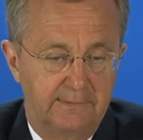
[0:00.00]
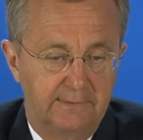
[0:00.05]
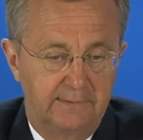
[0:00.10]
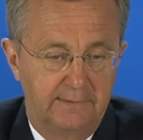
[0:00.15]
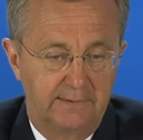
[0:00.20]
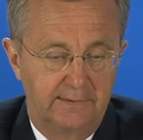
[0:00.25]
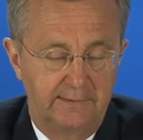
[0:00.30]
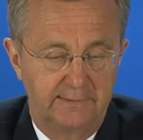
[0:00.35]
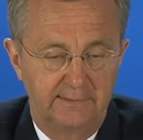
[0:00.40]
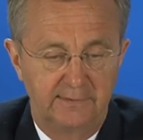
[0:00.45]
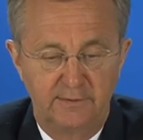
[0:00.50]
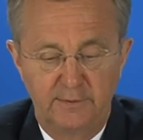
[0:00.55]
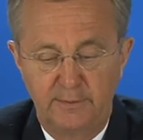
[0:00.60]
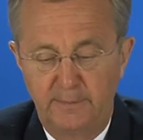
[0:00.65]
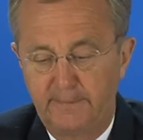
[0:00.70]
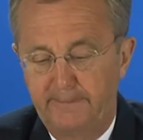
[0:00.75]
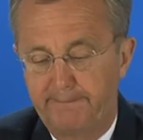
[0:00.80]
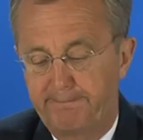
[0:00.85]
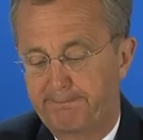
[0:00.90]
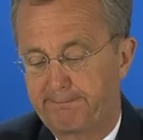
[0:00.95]
And
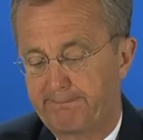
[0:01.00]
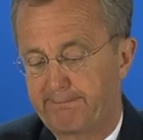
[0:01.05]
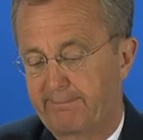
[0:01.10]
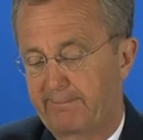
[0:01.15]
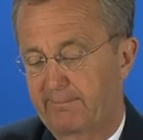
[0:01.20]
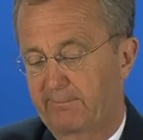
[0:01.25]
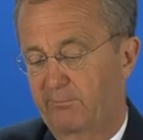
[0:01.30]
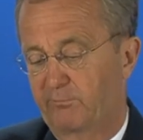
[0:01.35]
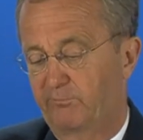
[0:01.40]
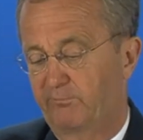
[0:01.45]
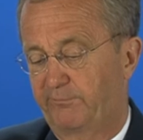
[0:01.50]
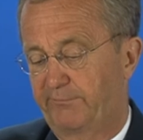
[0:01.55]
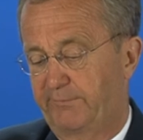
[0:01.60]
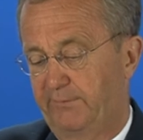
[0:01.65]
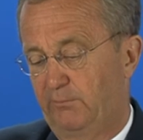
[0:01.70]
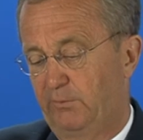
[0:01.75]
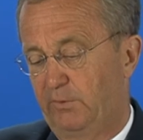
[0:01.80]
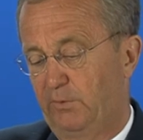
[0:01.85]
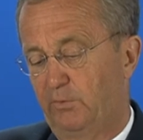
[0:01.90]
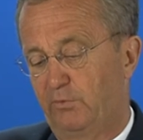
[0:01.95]

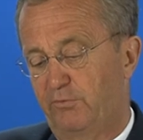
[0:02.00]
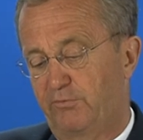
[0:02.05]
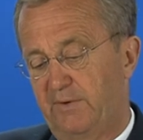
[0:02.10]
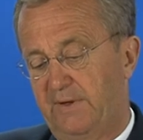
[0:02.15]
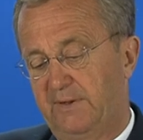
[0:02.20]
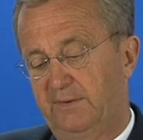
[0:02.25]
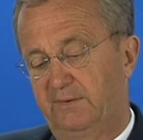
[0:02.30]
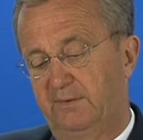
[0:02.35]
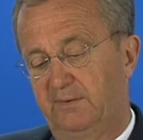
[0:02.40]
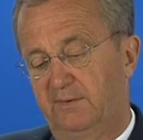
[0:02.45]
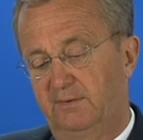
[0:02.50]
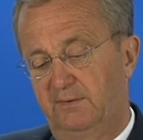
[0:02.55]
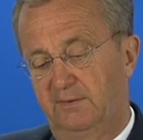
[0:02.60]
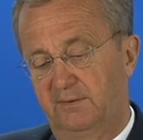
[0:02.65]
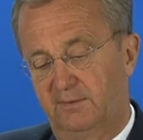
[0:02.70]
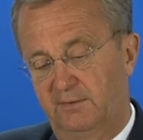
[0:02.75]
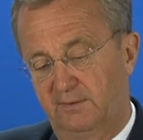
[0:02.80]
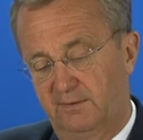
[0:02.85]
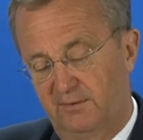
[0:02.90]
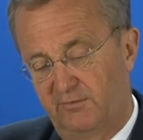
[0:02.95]
we also ended
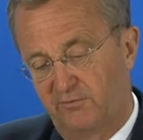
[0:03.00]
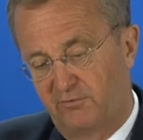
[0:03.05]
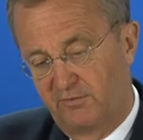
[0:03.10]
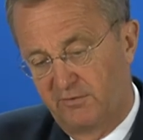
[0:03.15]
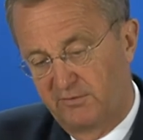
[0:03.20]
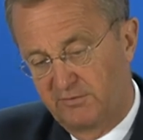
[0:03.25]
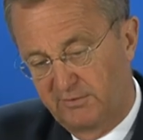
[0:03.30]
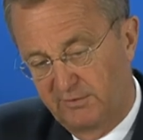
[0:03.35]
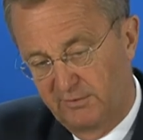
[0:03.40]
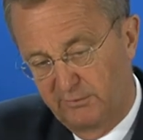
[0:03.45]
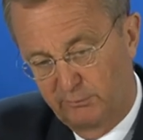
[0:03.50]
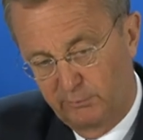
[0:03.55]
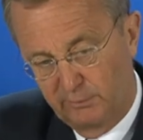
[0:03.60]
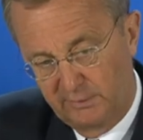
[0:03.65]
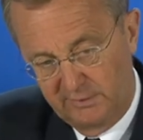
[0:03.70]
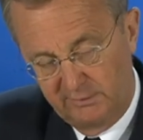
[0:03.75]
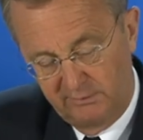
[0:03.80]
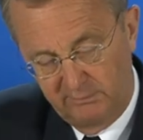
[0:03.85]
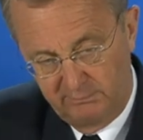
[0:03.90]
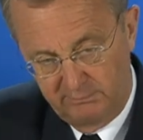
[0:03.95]
this session
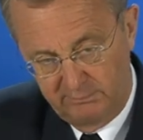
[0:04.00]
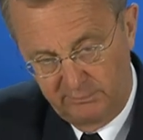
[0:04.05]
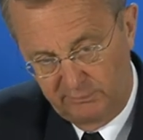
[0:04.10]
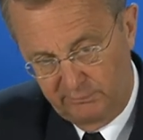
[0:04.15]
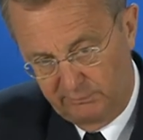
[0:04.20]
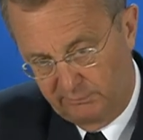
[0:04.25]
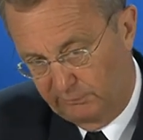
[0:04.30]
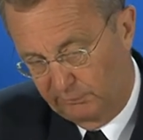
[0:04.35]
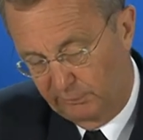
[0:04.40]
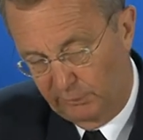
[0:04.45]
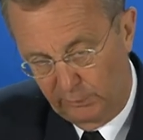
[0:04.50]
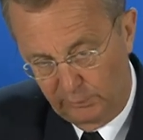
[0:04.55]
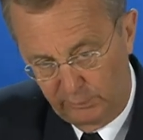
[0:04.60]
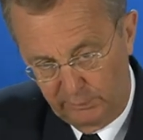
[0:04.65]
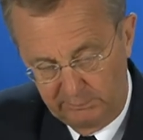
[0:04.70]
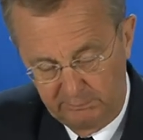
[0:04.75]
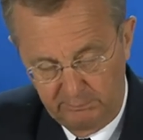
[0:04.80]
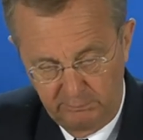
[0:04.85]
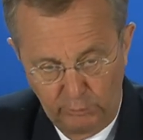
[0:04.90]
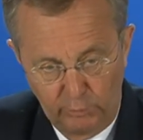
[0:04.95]
with to
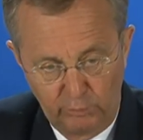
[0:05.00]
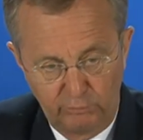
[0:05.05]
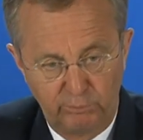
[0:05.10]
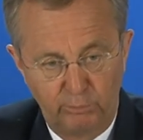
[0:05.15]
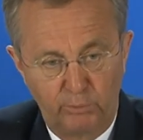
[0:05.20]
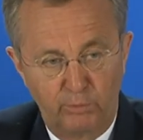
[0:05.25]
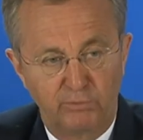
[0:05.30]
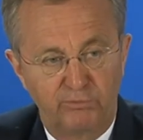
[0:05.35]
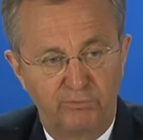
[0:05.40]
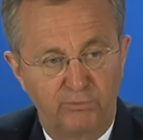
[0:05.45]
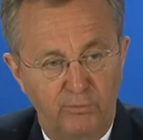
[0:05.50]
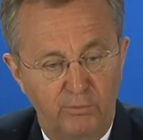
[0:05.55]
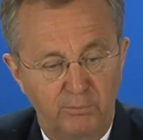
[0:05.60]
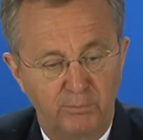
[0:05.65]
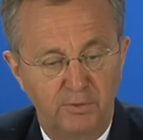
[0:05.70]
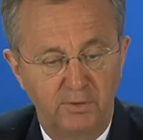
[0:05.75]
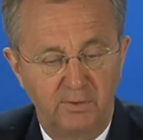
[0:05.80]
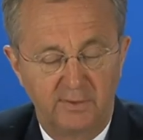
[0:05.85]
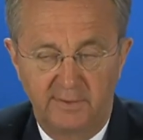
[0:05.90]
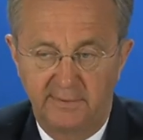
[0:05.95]
go more
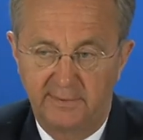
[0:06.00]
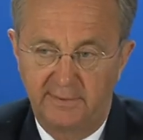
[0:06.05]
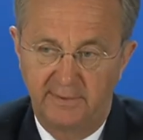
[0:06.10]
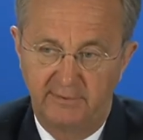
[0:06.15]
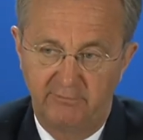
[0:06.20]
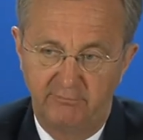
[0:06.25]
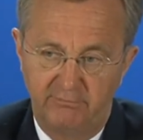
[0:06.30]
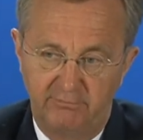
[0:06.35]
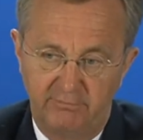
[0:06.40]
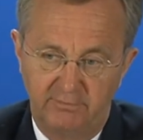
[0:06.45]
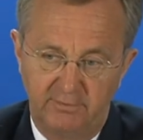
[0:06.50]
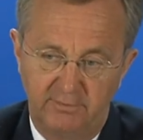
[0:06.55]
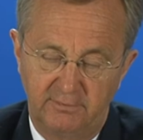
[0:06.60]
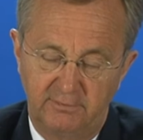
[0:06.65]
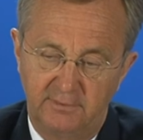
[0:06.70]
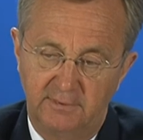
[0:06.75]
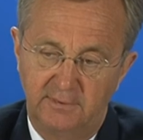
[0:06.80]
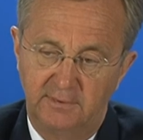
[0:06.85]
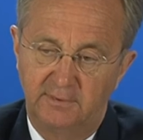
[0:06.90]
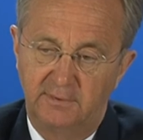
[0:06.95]
formal and have
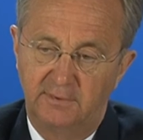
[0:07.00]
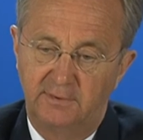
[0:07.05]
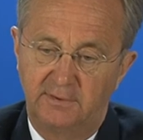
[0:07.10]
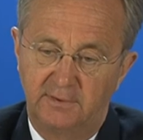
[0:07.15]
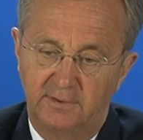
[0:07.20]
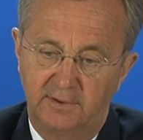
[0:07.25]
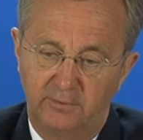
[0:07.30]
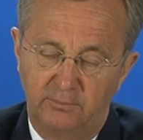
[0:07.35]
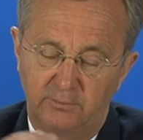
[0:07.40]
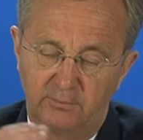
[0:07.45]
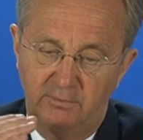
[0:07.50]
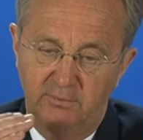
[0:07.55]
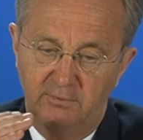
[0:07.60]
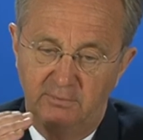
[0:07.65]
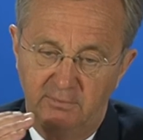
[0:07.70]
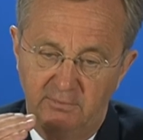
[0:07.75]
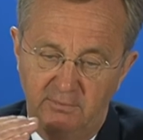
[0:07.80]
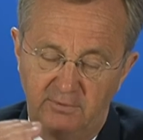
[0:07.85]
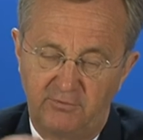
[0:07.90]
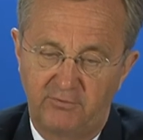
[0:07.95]
now
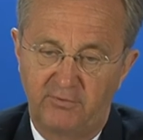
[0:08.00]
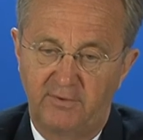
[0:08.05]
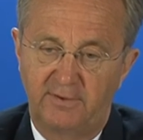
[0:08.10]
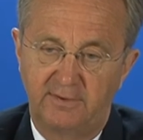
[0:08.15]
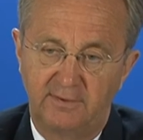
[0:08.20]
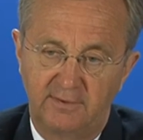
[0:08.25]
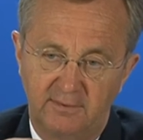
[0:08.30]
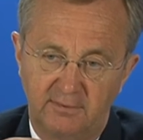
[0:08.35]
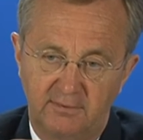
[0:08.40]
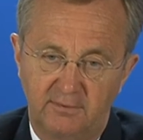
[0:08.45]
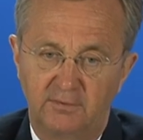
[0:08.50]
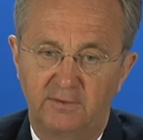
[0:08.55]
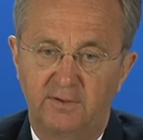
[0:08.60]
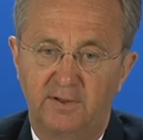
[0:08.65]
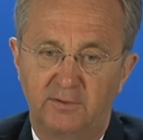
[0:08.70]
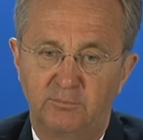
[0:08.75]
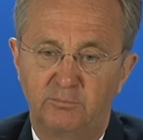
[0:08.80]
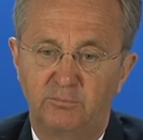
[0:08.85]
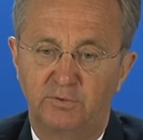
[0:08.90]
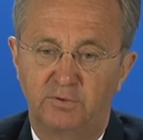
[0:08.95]
decided a
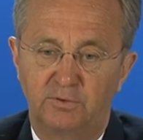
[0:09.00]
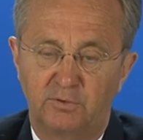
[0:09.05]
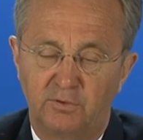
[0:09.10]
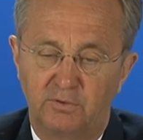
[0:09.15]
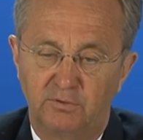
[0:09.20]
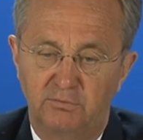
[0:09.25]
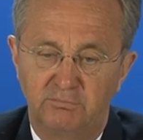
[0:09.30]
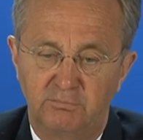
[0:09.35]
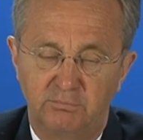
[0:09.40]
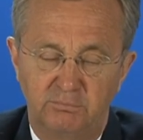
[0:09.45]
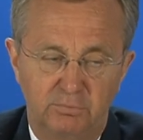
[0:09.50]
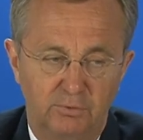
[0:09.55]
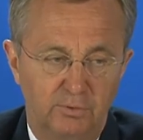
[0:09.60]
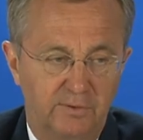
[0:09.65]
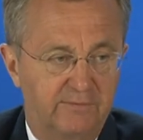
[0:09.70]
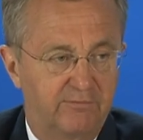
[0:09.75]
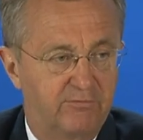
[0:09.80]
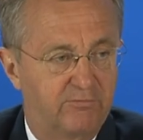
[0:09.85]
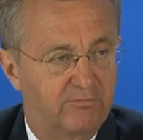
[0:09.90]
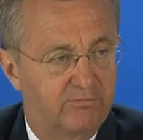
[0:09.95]
number of
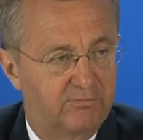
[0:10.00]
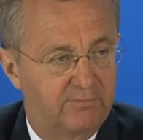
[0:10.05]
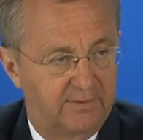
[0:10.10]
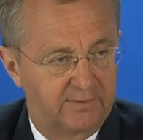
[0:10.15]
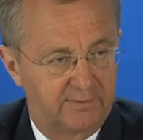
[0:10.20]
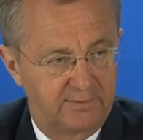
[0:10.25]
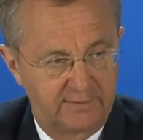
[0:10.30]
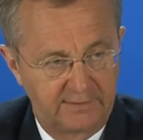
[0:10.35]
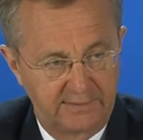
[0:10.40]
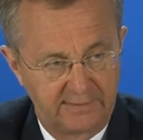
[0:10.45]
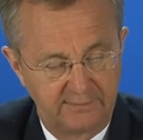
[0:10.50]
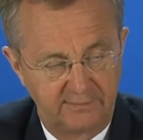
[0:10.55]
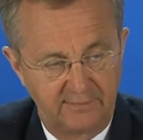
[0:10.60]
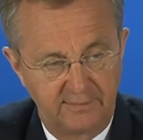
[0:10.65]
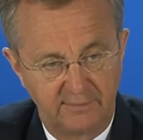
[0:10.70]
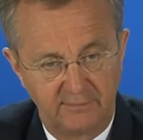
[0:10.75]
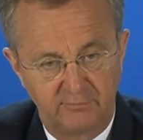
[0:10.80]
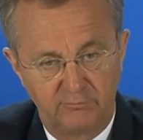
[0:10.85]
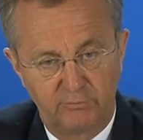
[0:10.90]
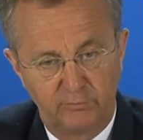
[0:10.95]
bullets that I can
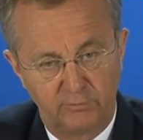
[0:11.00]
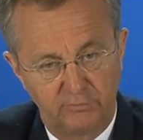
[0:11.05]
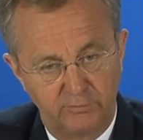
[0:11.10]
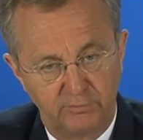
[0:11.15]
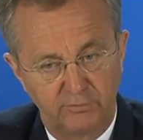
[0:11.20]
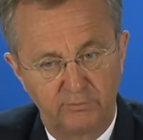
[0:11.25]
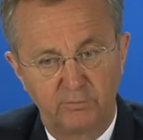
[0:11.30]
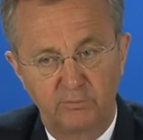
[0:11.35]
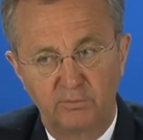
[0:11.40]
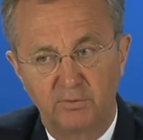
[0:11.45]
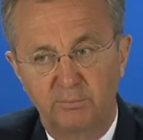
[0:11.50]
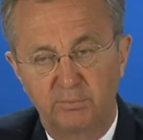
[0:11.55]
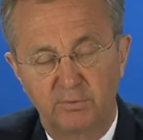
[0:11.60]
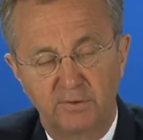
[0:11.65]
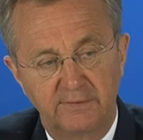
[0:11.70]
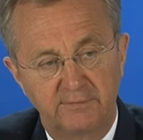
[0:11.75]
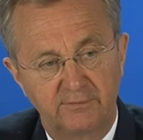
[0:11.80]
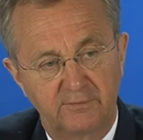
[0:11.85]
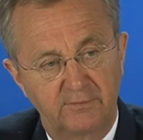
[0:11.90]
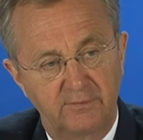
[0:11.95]
take forward to the
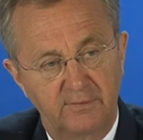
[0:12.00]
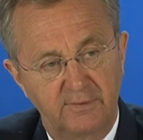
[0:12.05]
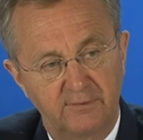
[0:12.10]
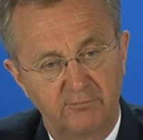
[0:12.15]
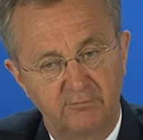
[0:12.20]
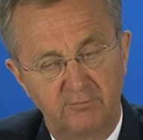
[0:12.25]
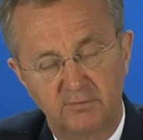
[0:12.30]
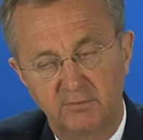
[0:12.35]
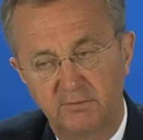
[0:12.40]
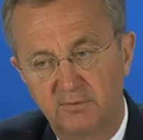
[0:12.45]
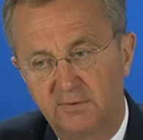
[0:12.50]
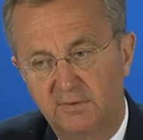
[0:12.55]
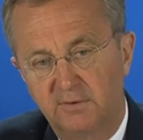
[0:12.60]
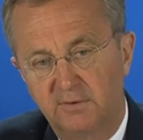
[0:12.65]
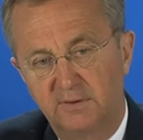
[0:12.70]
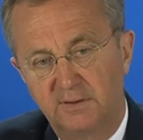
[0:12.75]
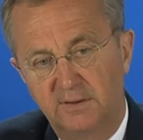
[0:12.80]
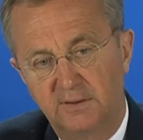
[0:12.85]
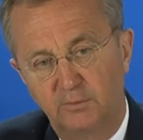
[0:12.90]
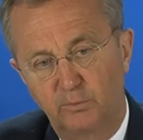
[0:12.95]
political level
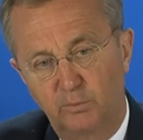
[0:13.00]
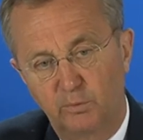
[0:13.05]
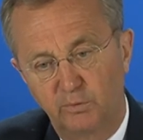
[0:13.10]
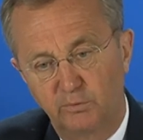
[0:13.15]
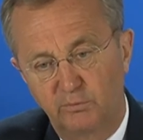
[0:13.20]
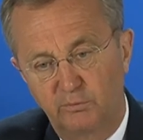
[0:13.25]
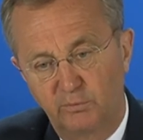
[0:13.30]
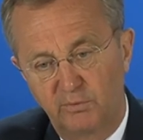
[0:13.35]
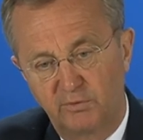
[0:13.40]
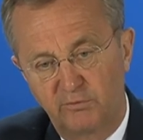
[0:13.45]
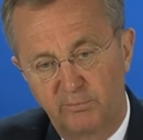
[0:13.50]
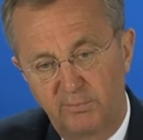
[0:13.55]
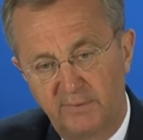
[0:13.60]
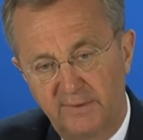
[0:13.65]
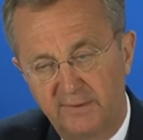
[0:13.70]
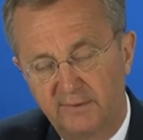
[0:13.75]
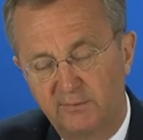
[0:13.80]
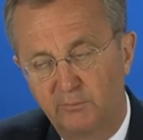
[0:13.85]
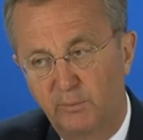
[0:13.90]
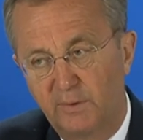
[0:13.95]
in order to
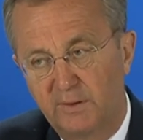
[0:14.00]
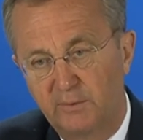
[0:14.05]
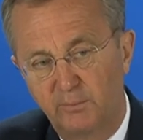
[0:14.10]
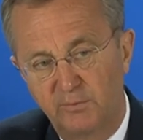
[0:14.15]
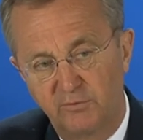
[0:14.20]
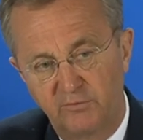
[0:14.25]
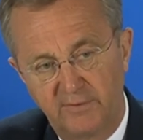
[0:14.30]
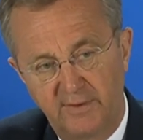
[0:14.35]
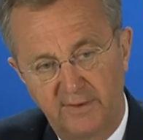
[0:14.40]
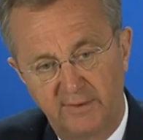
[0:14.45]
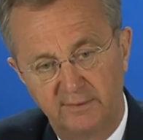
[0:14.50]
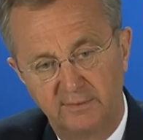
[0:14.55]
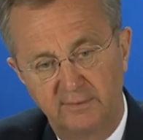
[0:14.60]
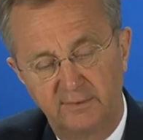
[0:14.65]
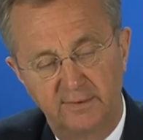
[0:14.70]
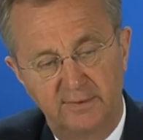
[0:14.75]
explain where we stand.